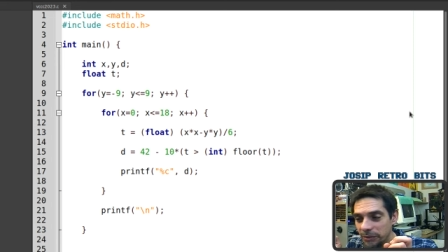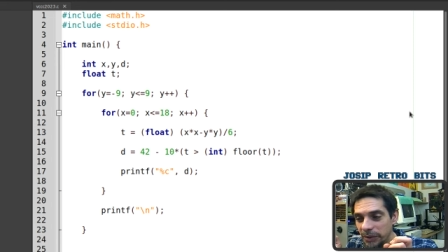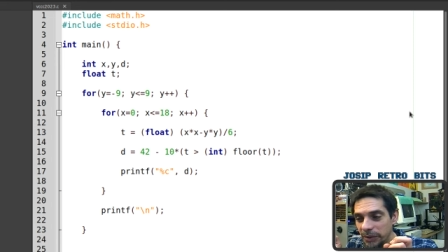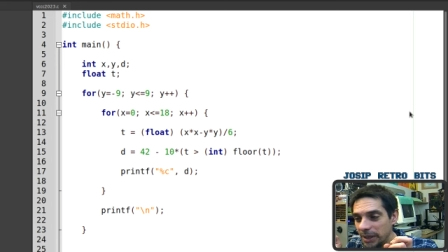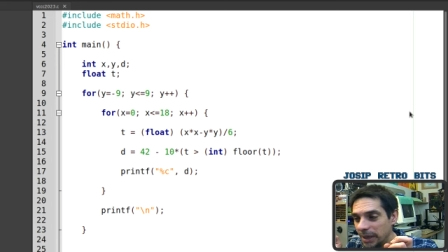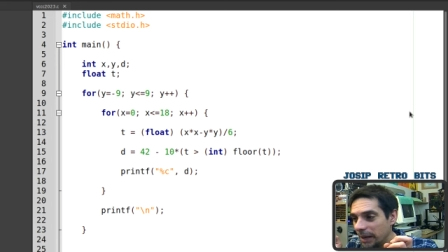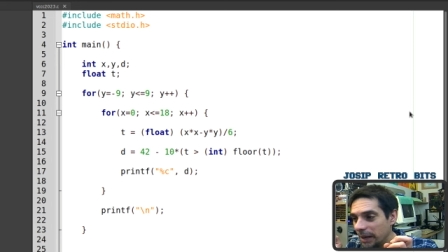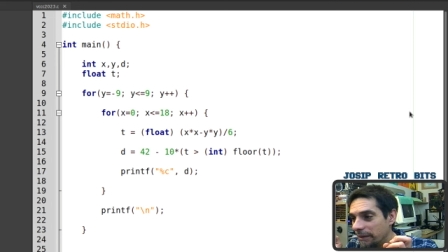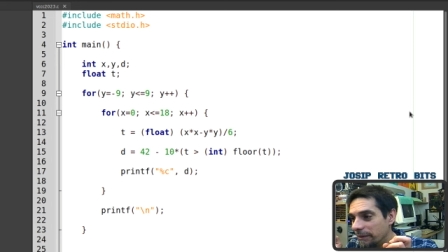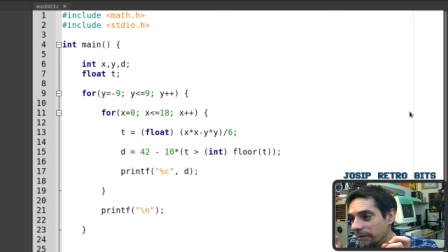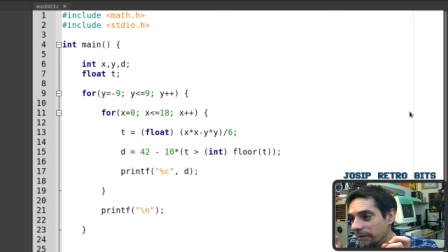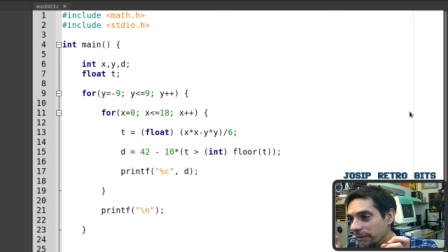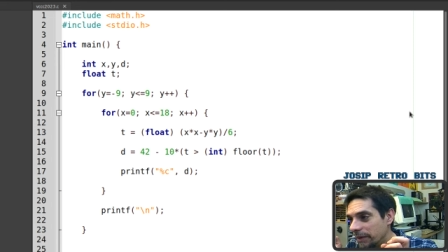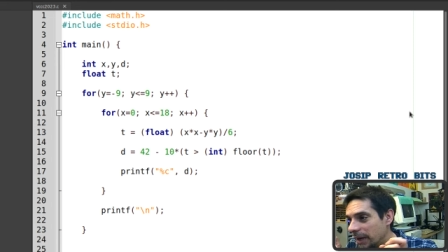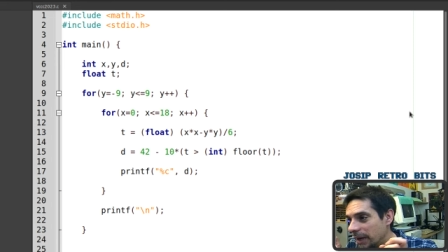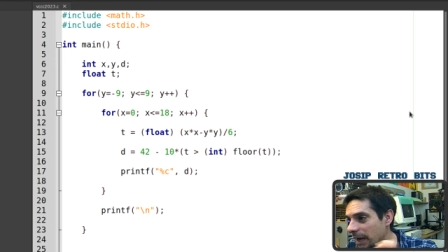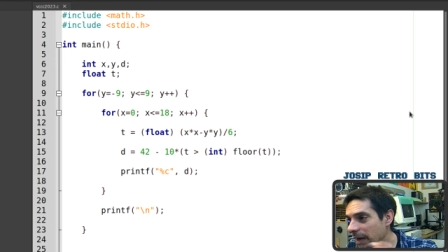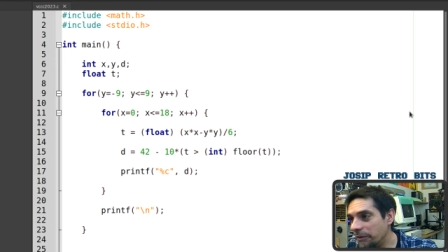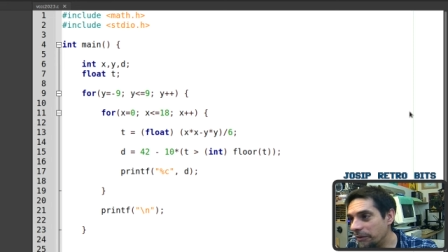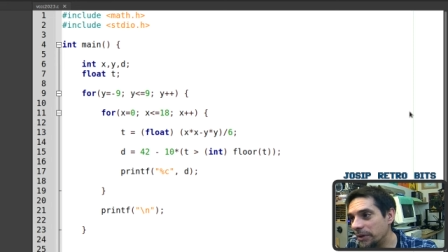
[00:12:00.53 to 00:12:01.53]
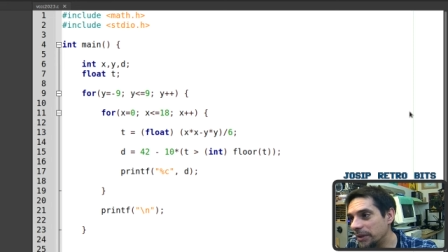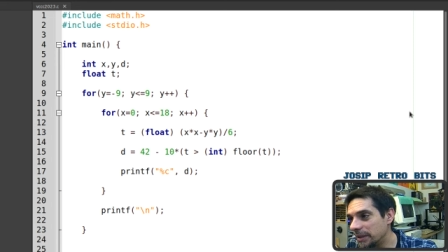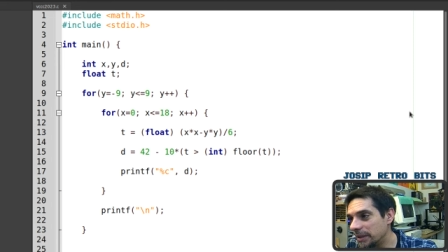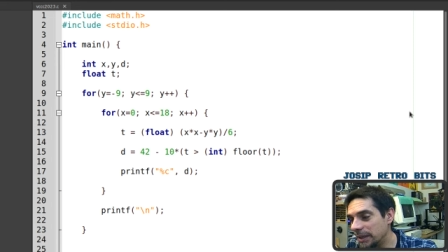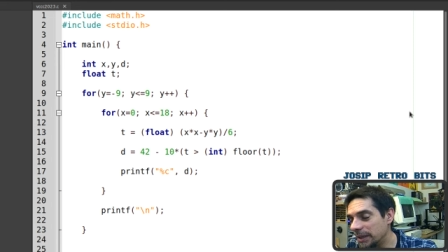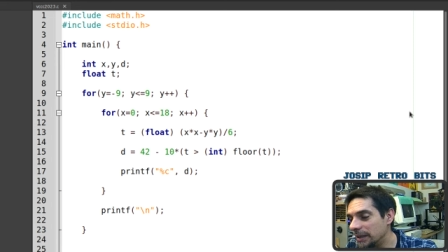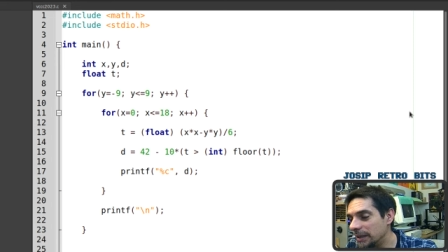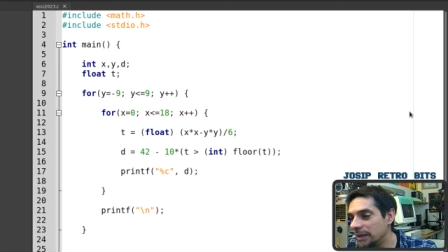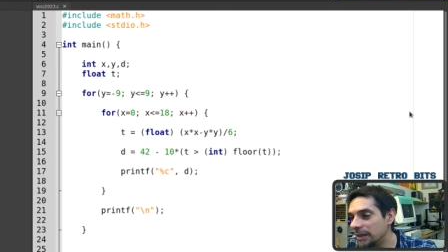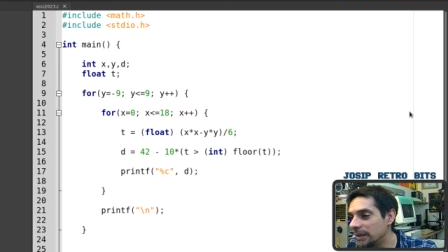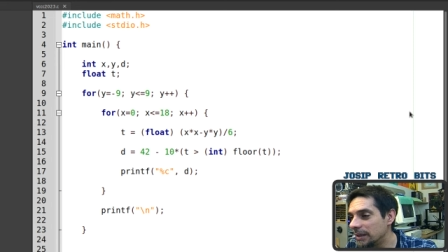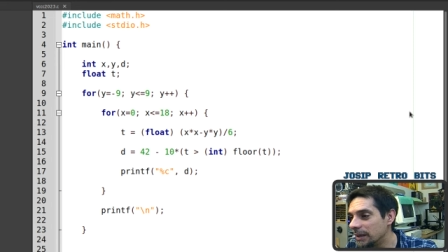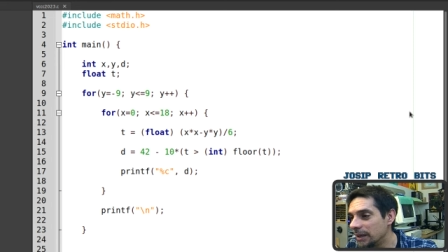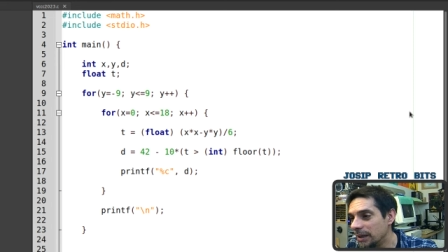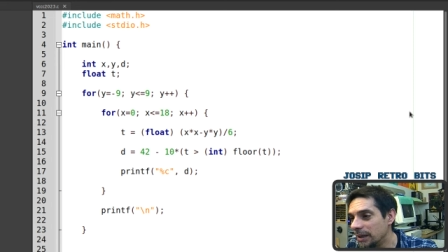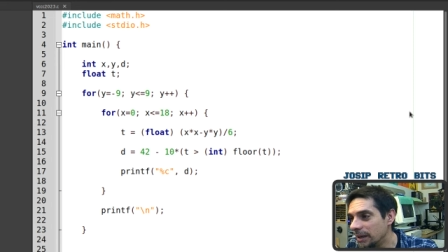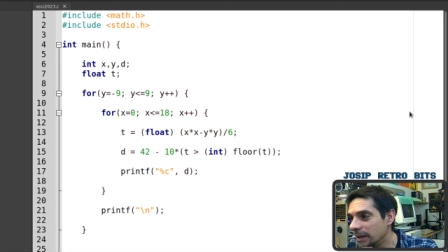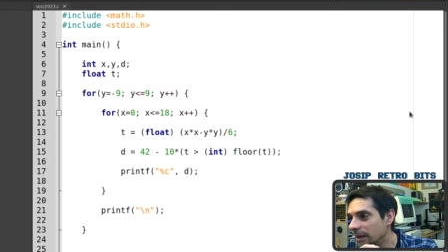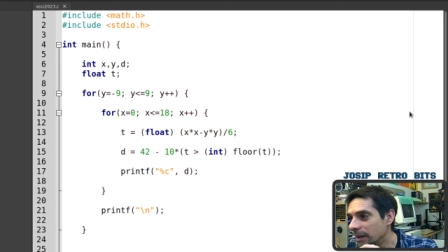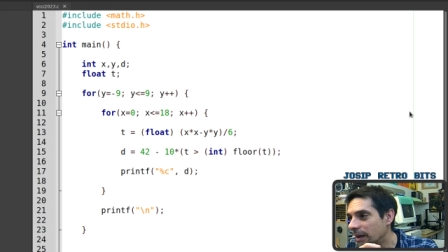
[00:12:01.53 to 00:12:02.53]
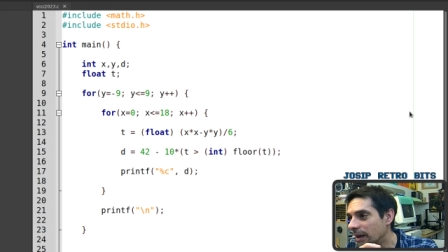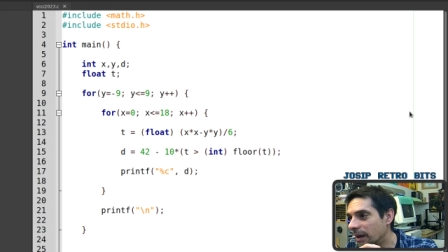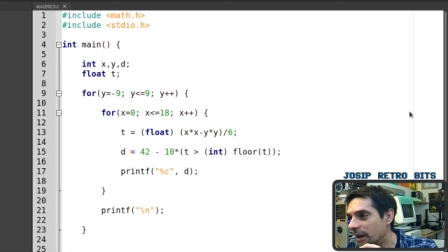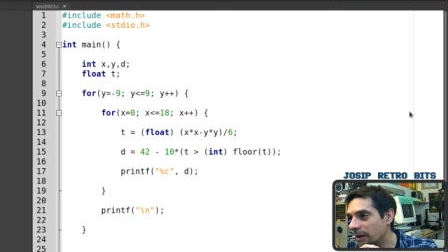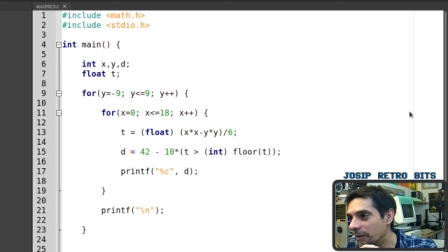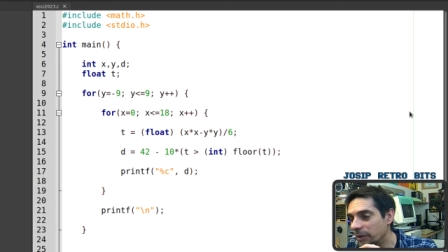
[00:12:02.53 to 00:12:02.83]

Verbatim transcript: we have everything, uh,